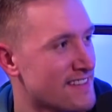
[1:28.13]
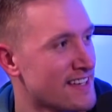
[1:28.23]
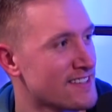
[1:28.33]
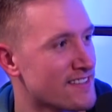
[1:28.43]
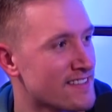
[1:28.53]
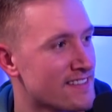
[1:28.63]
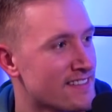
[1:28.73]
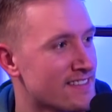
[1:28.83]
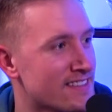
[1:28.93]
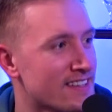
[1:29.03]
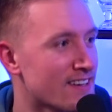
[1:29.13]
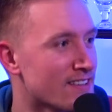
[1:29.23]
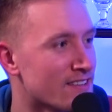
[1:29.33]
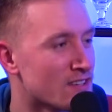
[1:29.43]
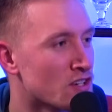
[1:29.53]
It is good. Yep. You know,
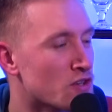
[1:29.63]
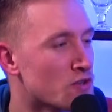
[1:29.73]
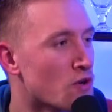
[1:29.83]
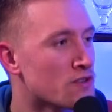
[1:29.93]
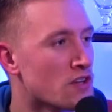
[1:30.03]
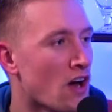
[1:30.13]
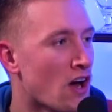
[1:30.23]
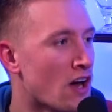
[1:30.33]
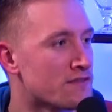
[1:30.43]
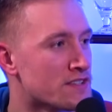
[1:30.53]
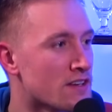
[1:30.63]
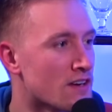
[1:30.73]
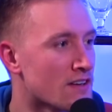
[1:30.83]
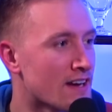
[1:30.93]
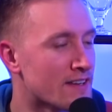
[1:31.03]
Chip, Chip good didn't get the invite. You know, I
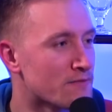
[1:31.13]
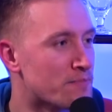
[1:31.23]
like ain't